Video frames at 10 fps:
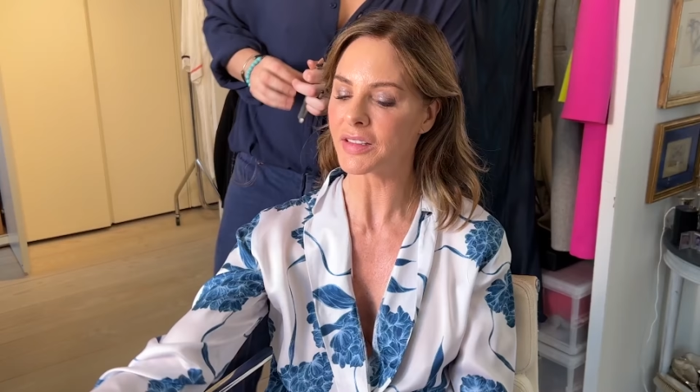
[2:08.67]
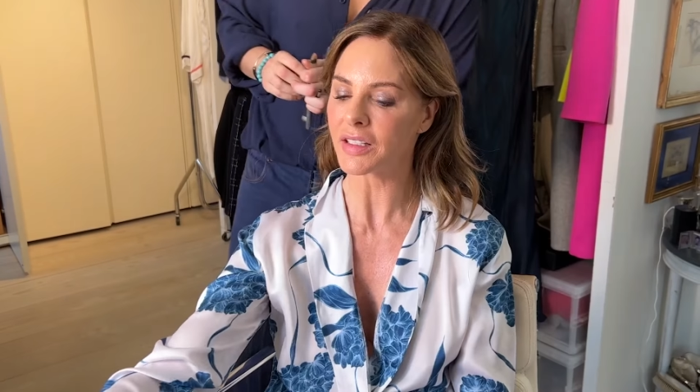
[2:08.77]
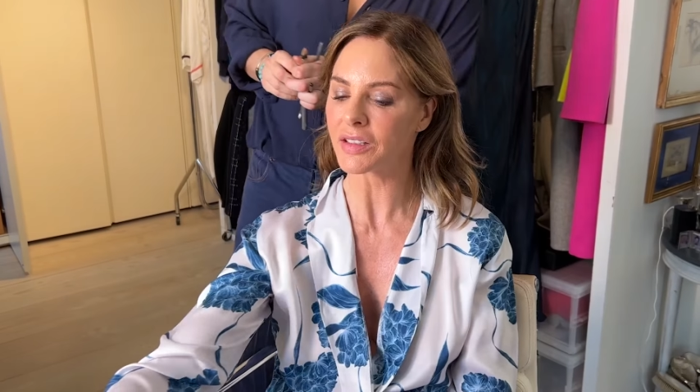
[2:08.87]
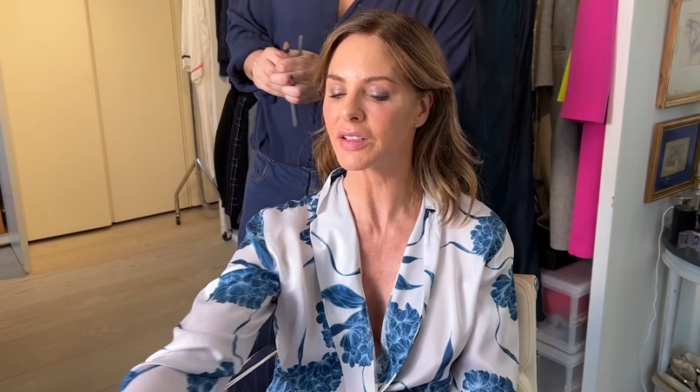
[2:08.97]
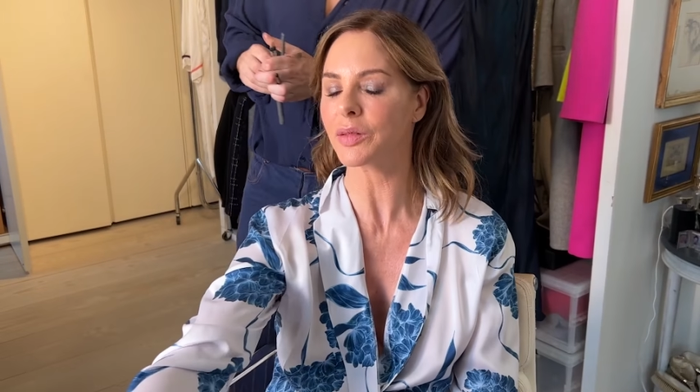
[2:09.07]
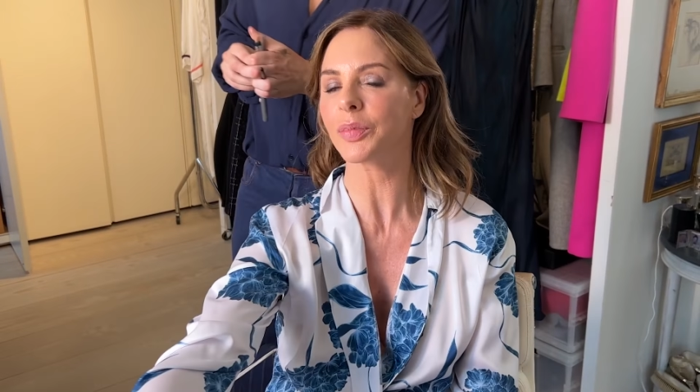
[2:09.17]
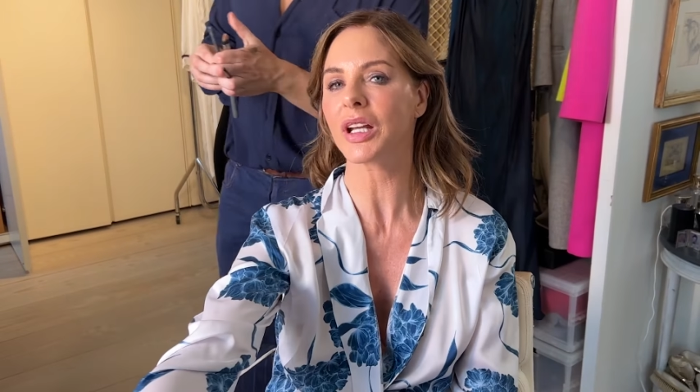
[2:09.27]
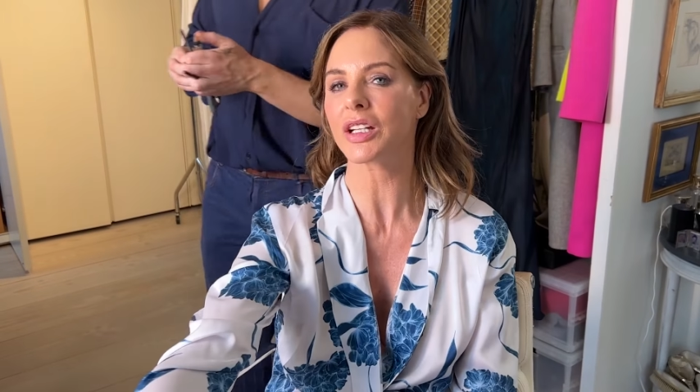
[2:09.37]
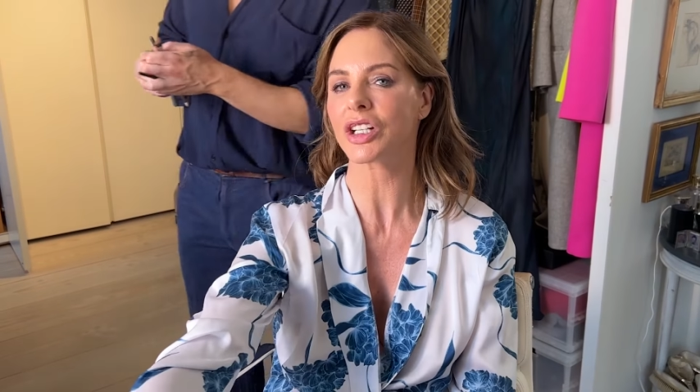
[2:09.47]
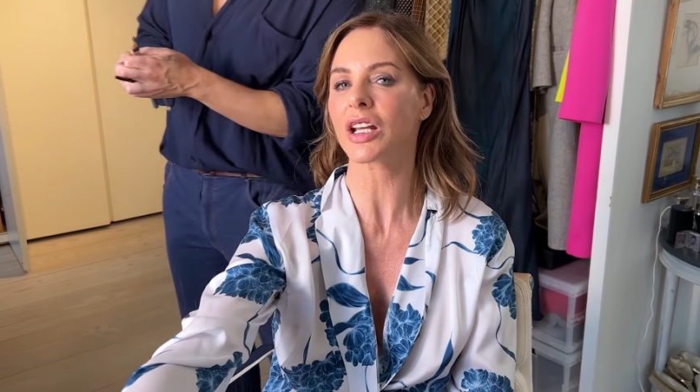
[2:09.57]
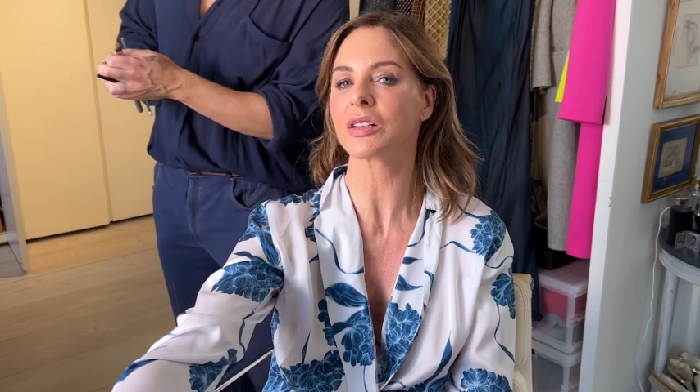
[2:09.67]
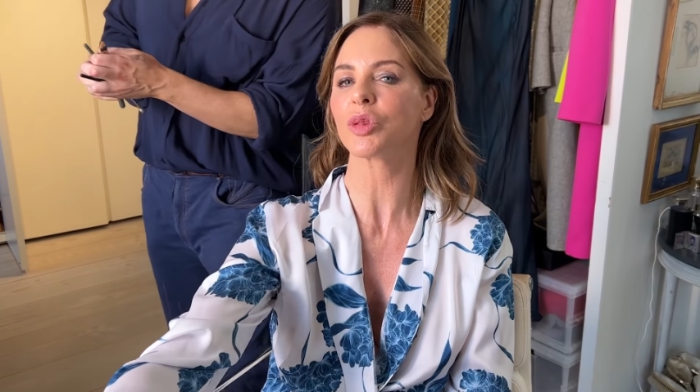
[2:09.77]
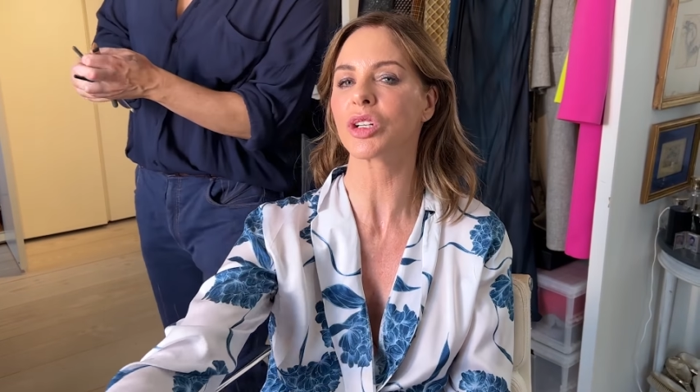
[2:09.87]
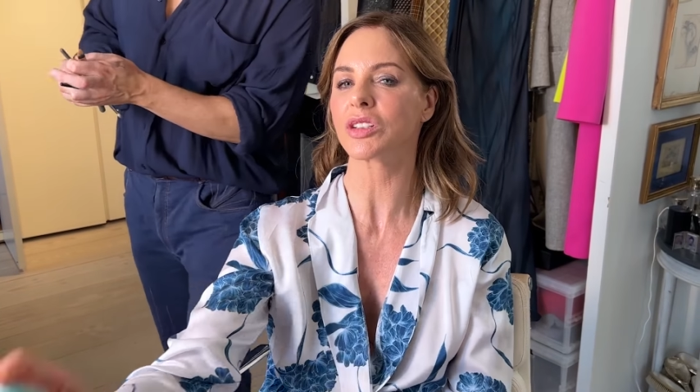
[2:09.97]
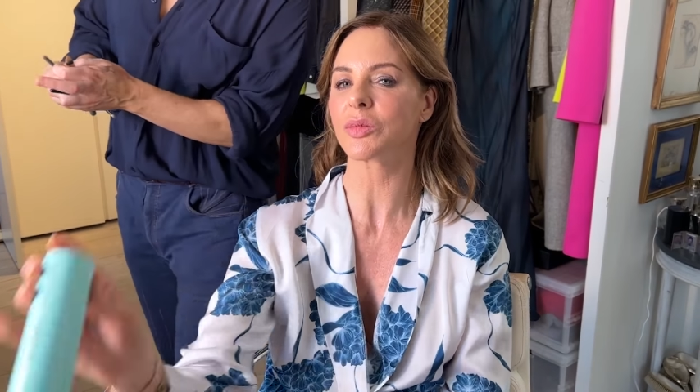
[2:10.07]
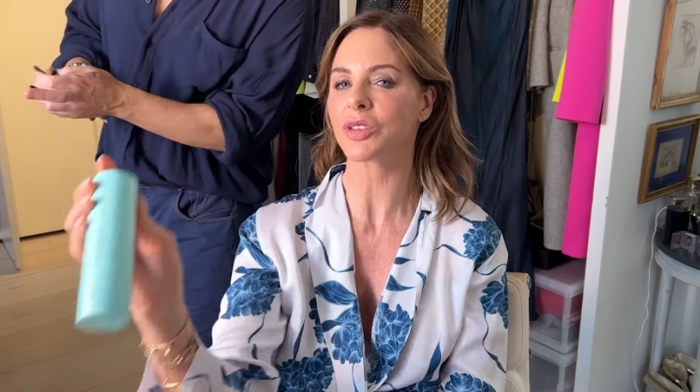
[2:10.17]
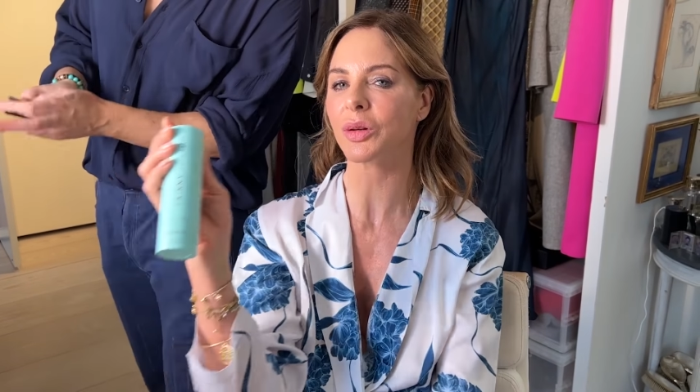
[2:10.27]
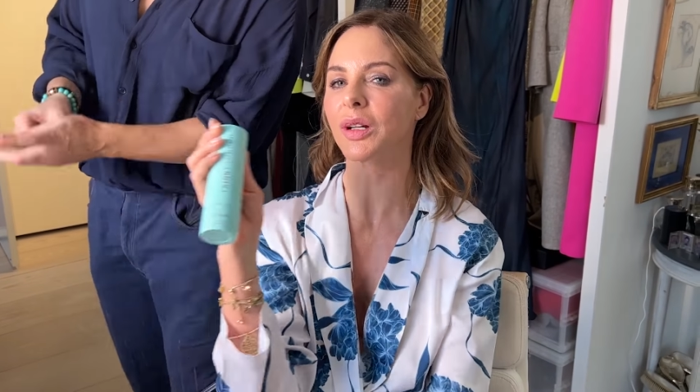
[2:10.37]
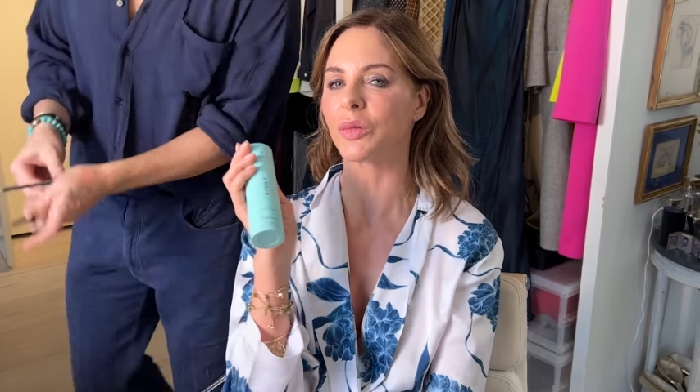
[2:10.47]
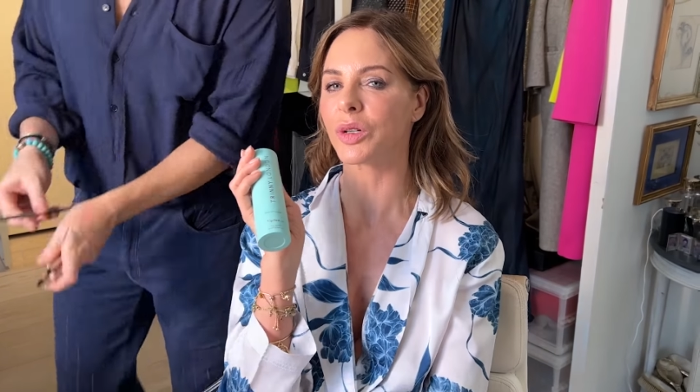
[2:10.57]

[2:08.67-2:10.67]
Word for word: Did the PHA in the morning tiptoe in,